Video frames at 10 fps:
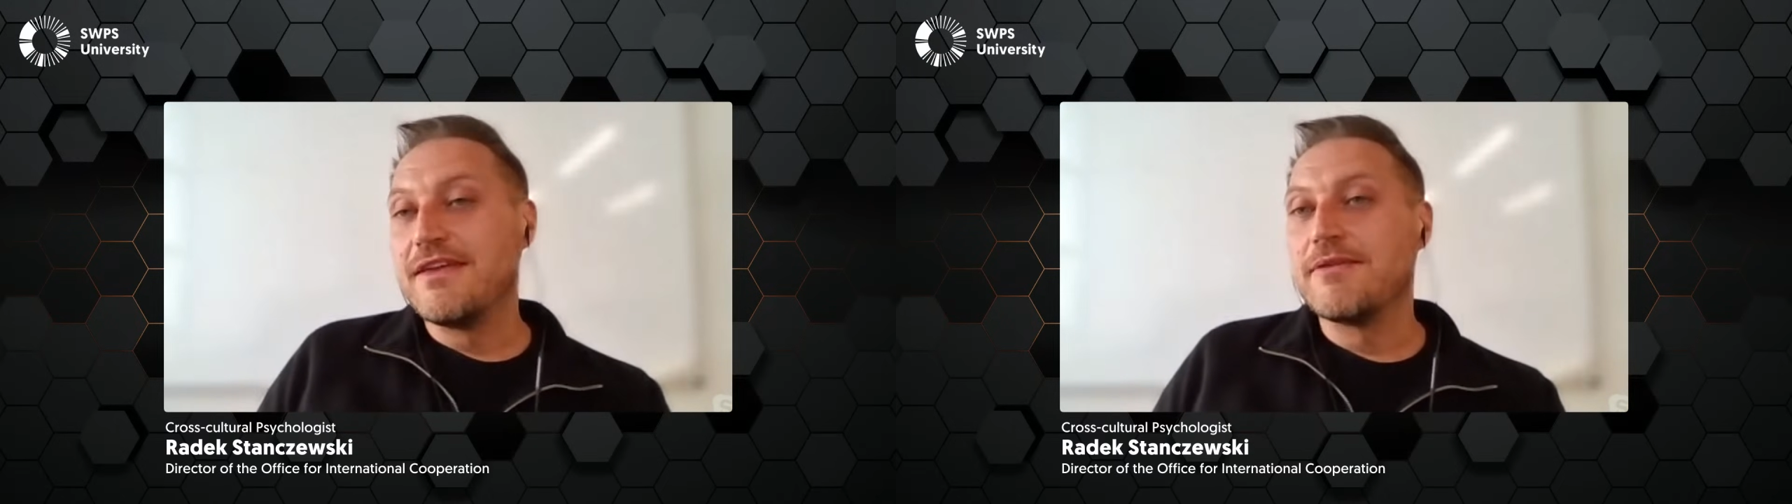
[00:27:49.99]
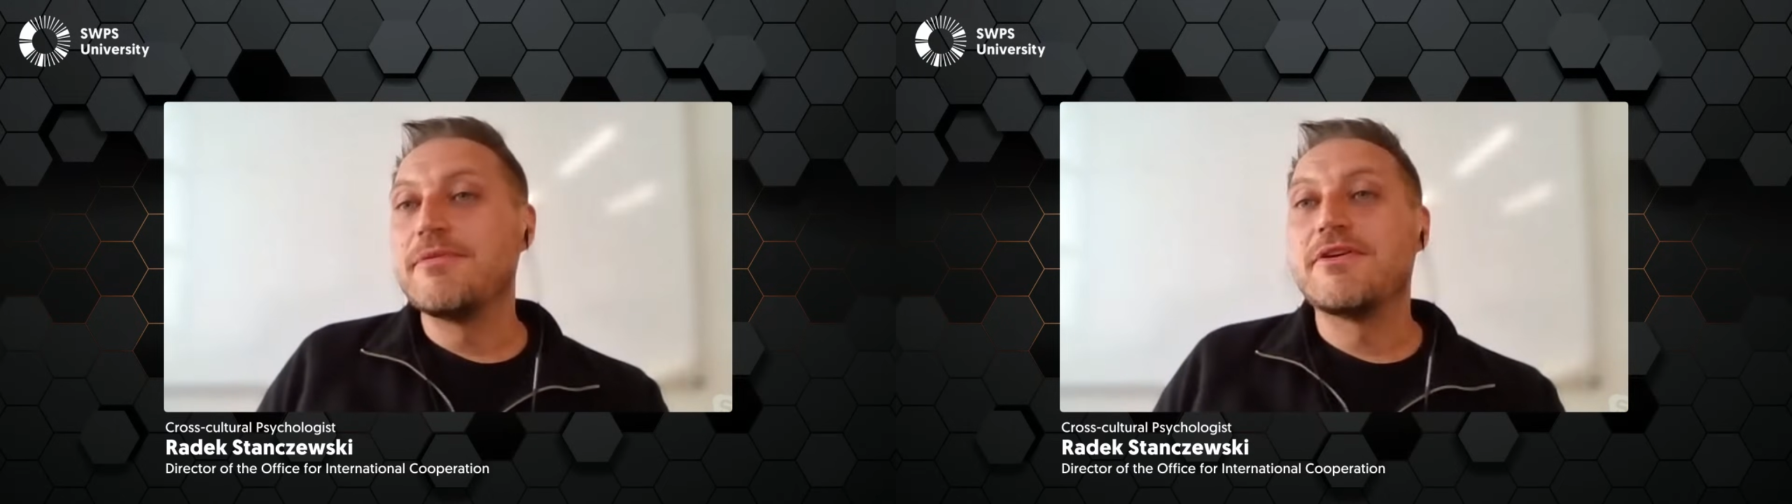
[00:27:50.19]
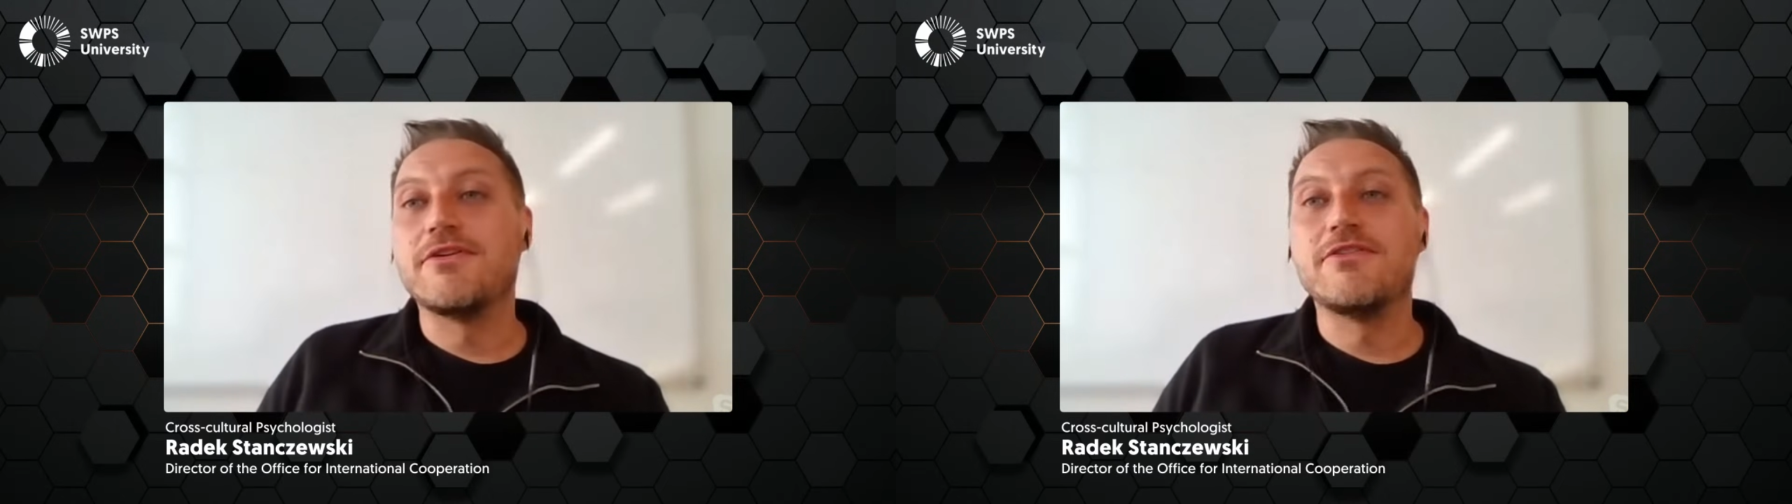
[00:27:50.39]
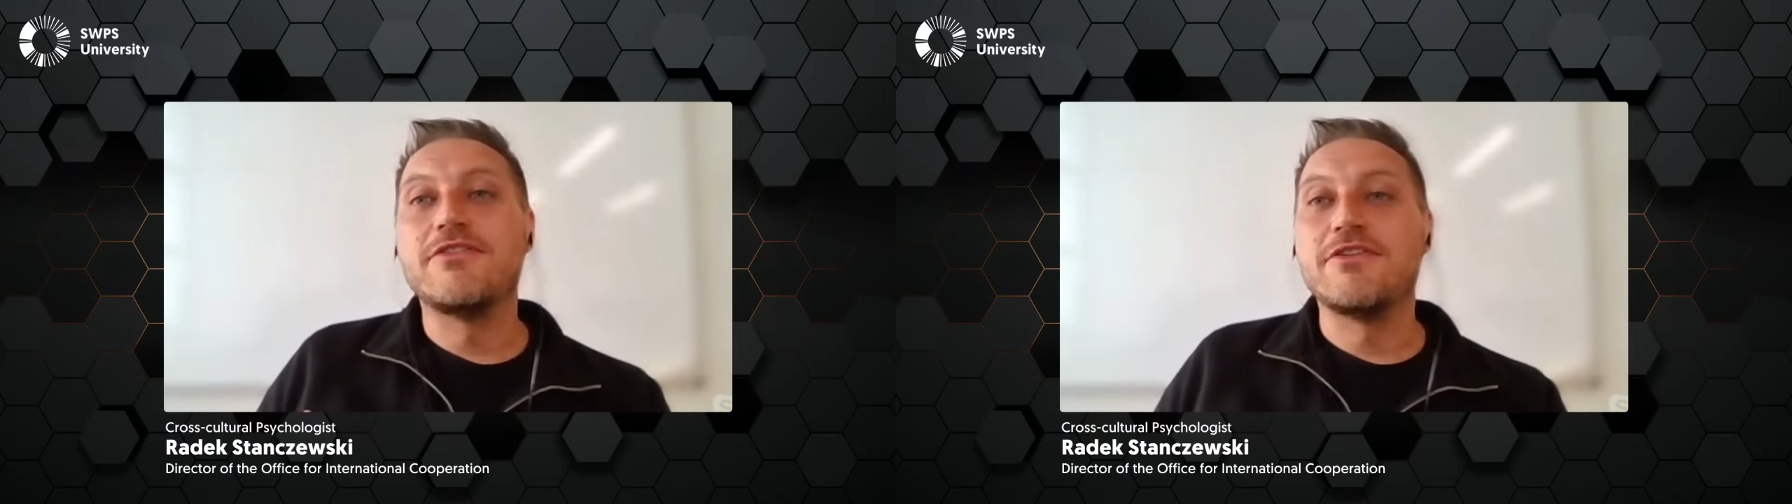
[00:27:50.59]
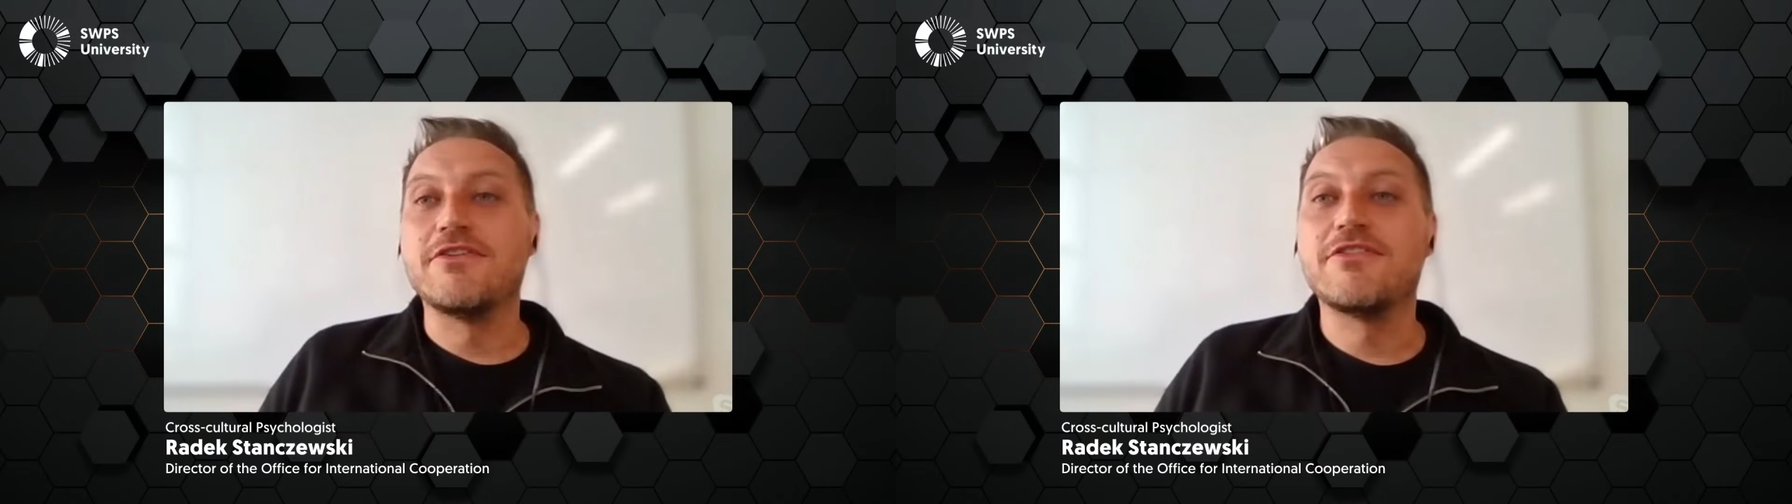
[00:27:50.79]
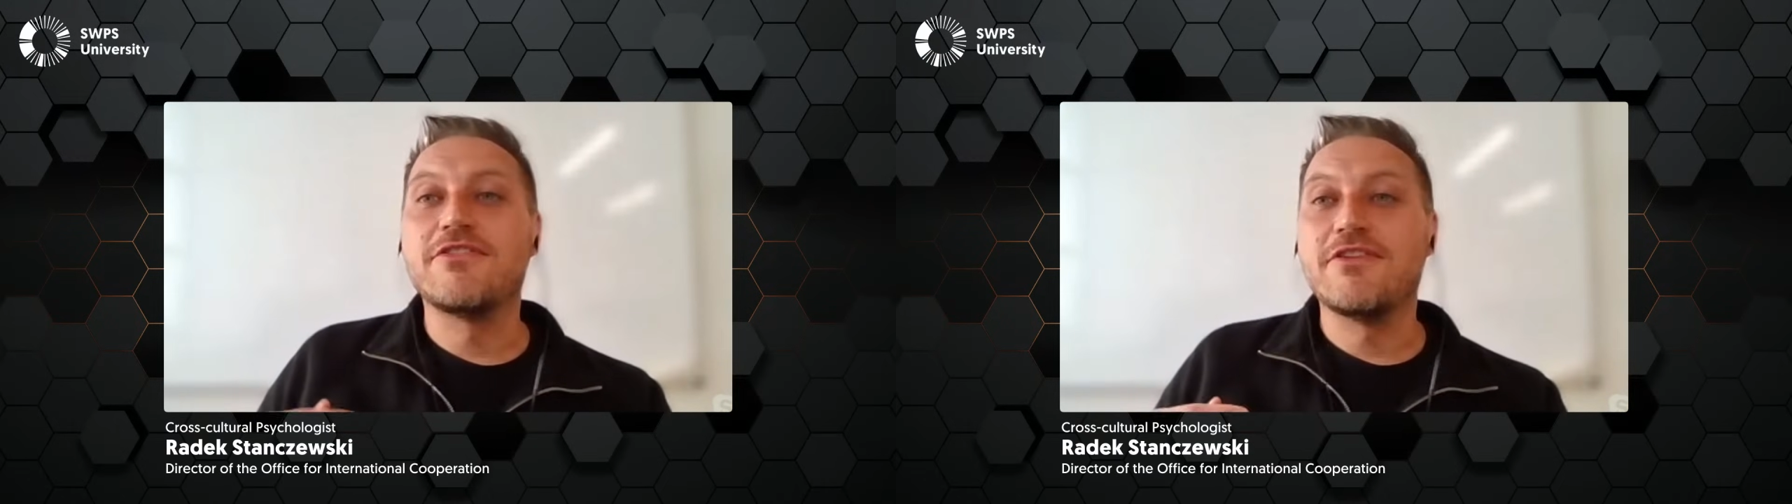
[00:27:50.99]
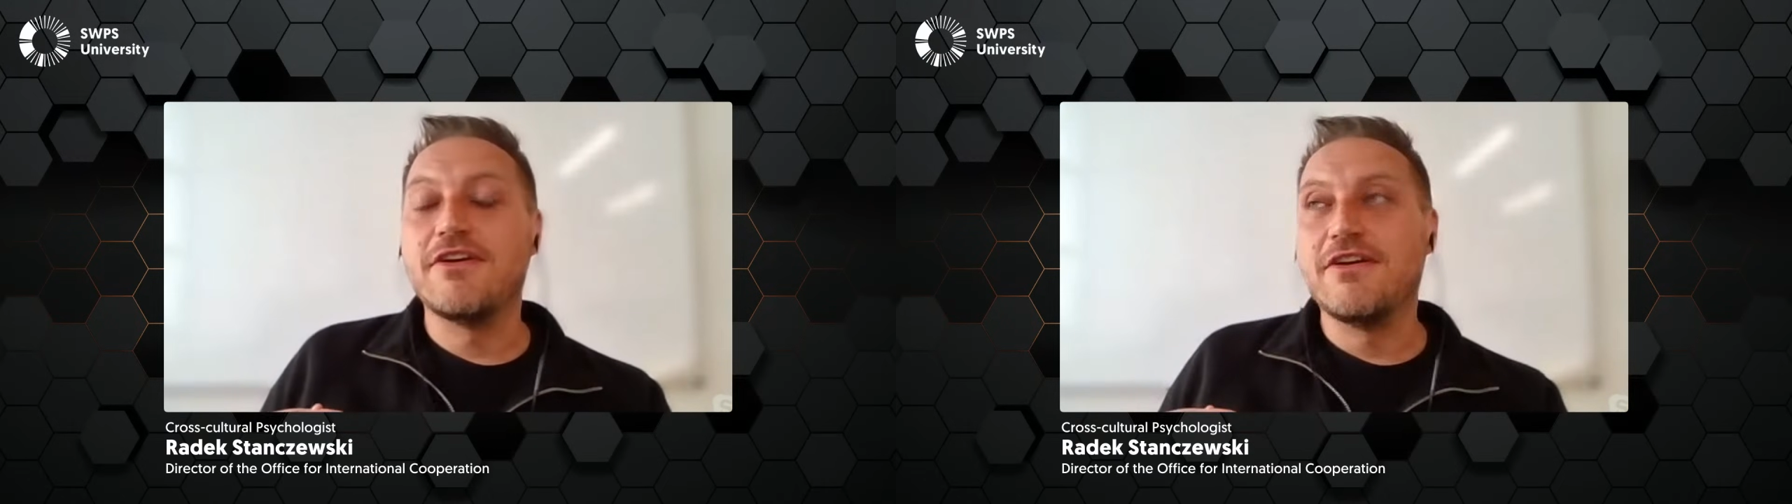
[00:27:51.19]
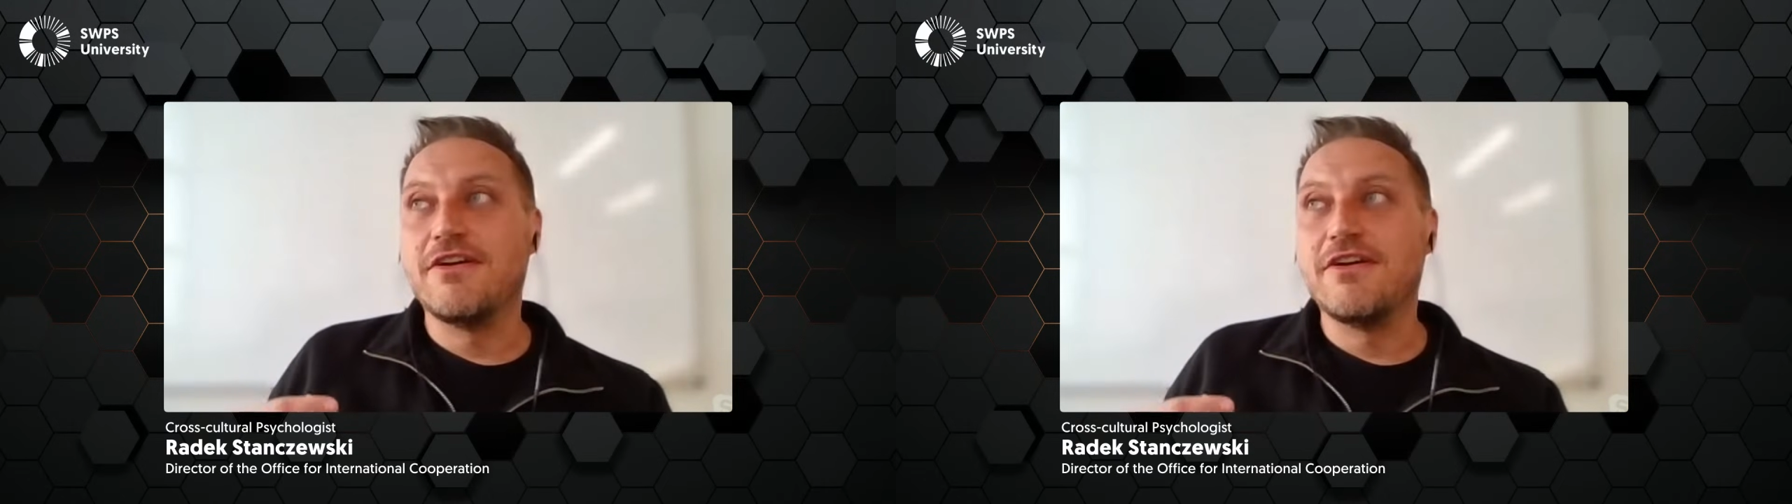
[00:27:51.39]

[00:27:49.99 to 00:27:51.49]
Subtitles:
thing because there's